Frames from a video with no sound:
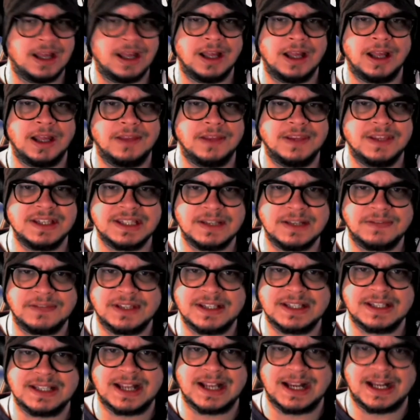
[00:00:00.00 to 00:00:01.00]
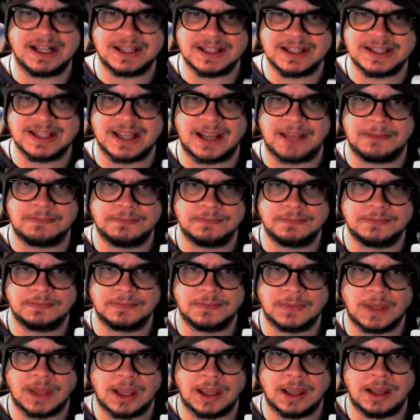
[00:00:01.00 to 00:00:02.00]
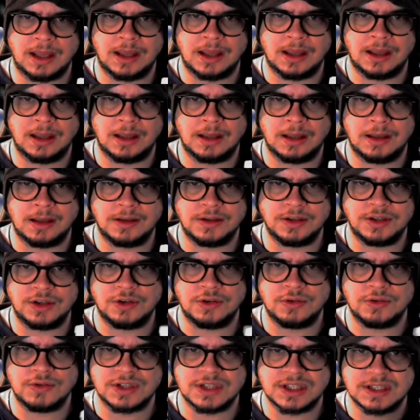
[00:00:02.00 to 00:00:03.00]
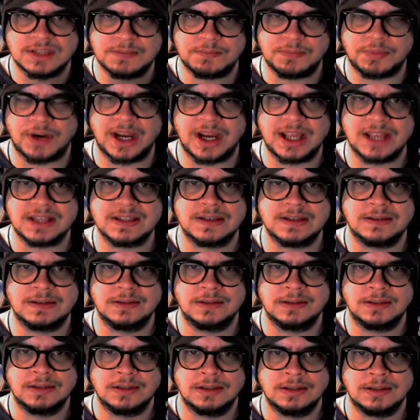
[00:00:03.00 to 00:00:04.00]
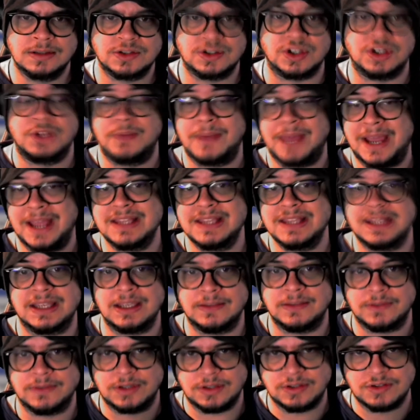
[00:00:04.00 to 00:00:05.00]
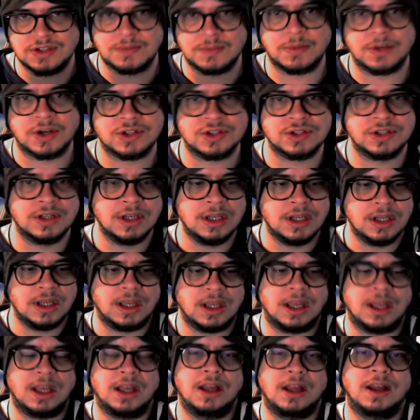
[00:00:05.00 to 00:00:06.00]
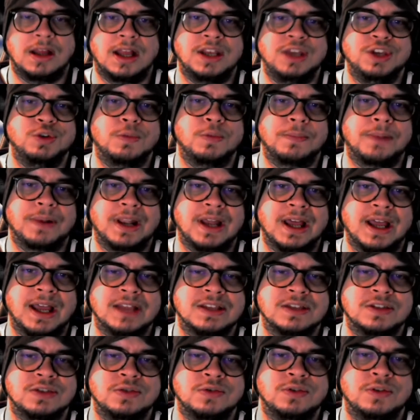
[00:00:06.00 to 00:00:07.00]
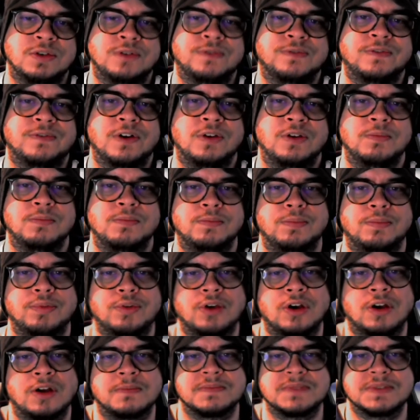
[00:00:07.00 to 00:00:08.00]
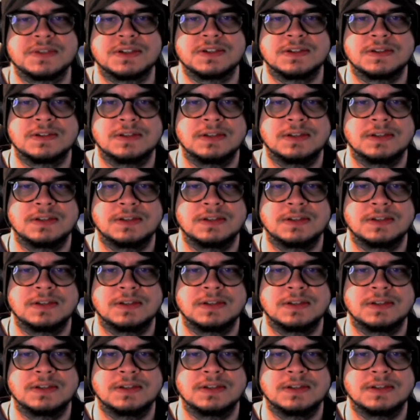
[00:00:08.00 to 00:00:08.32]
this stuff does exactly the same. You spray it. Sorry, you paint it even. You use a brush and you apply it to your foam props